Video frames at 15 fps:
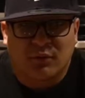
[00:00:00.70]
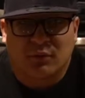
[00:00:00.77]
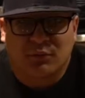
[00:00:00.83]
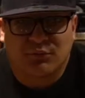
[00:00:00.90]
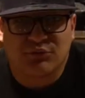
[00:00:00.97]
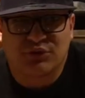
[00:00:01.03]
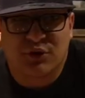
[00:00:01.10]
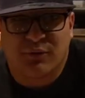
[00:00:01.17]

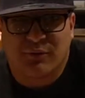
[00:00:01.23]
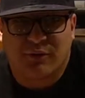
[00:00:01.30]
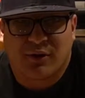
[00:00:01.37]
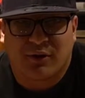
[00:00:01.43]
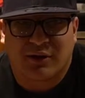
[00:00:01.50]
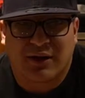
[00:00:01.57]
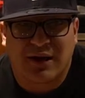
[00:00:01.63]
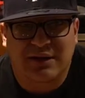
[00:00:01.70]
What's going
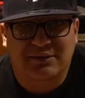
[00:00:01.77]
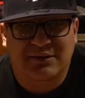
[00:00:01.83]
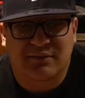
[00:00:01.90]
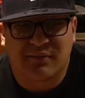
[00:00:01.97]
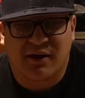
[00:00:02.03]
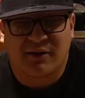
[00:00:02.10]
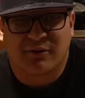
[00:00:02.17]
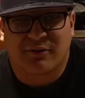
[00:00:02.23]
on, guys?
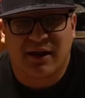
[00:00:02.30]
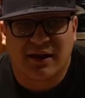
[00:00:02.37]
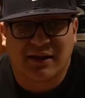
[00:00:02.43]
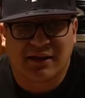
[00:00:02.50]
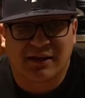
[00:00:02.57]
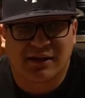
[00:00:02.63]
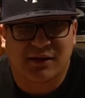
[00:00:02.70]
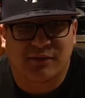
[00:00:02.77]
Kamado Kenny
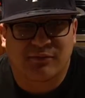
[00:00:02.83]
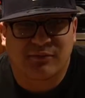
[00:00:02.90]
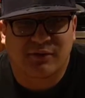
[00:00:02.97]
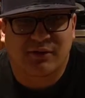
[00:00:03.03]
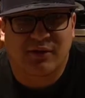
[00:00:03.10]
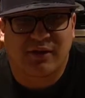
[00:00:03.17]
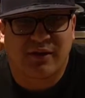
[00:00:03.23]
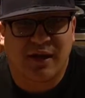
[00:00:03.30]
here with
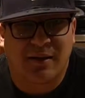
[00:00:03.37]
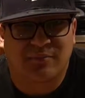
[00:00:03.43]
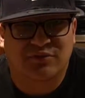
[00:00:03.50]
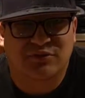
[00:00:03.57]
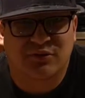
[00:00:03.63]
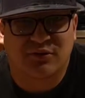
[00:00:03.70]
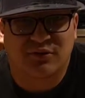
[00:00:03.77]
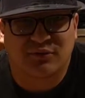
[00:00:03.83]
another
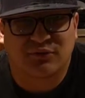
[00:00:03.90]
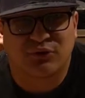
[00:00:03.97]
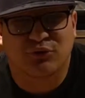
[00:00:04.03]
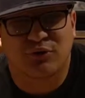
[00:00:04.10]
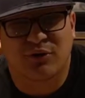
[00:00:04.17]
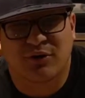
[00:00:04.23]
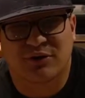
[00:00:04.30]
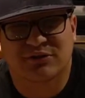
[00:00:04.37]
episode of New
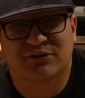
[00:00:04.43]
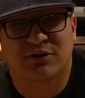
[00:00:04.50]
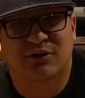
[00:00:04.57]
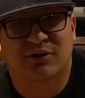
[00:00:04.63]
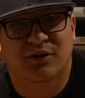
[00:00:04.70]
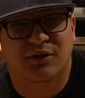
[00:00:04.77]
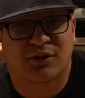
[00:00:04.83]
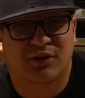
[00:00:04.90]
Yorkers
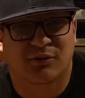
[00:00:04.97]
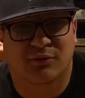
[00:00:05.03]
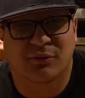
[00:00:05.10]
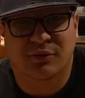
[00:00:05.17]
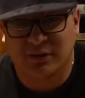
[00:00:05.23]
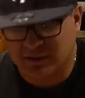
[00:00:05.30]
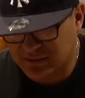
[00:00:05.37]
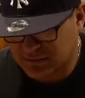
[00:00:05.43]
Cooking Q.
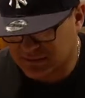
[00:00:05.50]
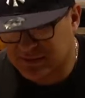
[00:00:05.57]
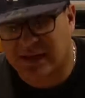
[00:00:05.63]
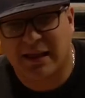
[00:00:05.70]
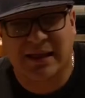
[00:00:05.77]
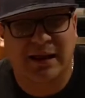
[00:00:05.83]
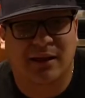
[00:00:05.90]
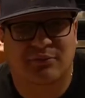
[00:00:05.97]

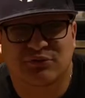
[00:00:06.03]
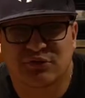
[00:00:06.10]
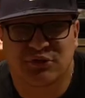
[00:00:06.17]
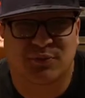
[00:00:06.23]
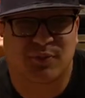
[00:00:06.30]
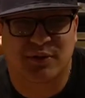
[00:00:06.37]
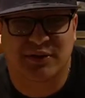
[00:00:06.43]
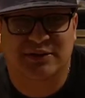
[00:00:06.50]
Today I'm
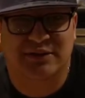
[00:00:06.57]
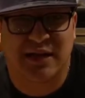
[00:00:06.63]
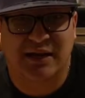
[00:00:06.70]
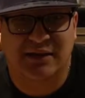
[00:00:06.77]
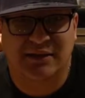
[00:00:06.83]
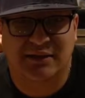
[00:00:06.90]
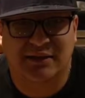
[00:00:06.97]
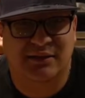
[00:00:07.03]
super
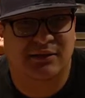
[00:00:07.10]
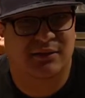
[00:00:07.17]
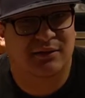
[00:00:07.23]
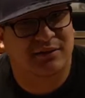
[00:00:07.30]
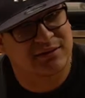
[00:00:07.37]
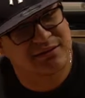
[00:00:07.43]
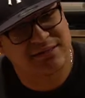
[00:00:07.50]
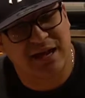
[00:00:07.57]
excited.
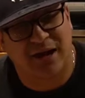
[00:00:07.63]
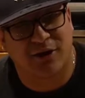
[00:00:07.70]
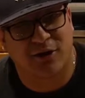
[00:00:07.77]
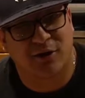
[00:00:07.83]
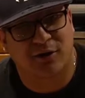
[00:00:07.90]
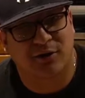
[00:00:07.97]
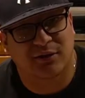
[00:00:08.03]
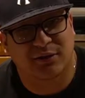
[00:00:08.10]
It's kind of
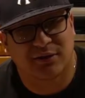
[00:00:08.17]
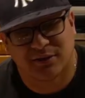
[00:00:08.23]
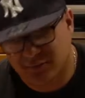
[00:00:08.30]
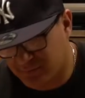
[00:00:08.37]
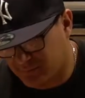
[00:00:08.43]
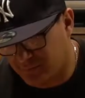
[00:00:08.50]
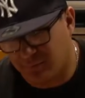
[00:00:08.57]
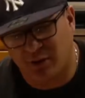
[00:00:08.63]
early,
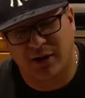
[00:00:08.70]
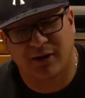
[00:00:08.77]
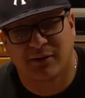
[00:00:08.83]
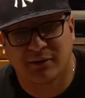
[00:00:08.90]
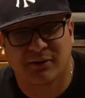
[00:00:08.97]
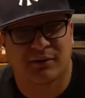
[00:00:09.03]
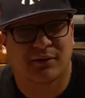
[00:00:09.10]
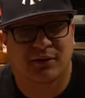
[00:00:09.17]

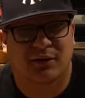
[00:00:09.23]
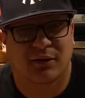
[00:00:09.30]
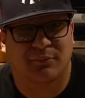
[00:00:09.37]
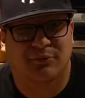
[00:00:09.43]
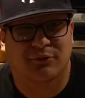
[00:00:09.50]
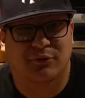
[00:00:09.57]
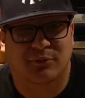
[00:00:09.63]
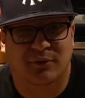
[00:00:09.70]
but I'm
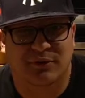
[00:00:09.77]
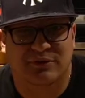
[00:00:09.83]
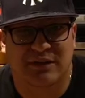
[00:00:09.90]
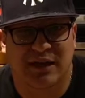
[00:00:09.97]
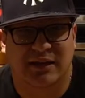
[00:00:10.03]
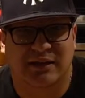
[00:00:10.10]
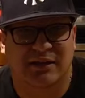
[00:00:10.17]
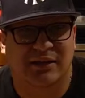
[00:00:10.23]
super
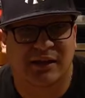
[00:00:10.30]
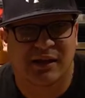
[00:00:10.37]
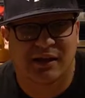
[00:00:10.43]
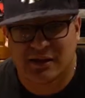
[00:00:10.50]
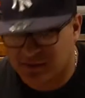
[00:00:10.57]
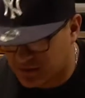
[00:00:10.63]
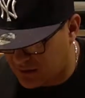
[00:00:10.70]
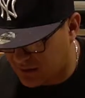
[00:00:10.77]
excited.
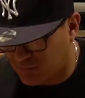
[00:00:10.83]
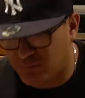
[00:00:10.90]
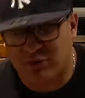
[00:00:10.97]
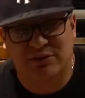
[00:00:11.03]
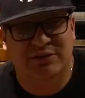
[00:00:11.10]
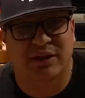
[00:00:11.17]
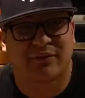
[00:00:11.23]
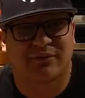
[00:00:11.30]
Got a
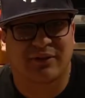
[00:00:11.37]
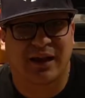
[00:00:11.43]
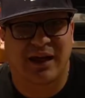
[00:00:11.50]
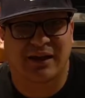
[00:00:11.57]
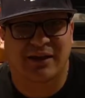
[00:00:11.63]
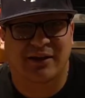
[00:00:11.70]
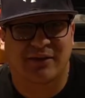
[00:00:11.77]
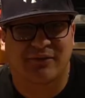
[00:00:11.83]
brisket
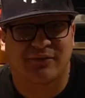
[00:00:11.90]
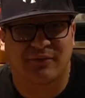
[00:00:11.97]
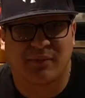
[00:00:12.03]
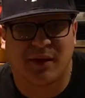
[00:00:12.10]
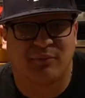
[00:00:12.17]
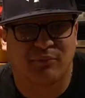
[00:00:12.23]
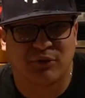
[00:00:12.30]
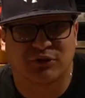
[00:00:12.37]
flat here from
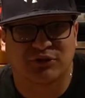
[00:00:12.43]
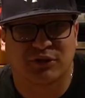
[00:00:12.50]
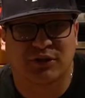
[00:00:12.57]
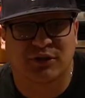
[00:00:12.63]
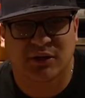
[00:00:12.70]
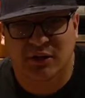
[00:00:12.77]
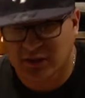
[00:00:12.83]
my butcher.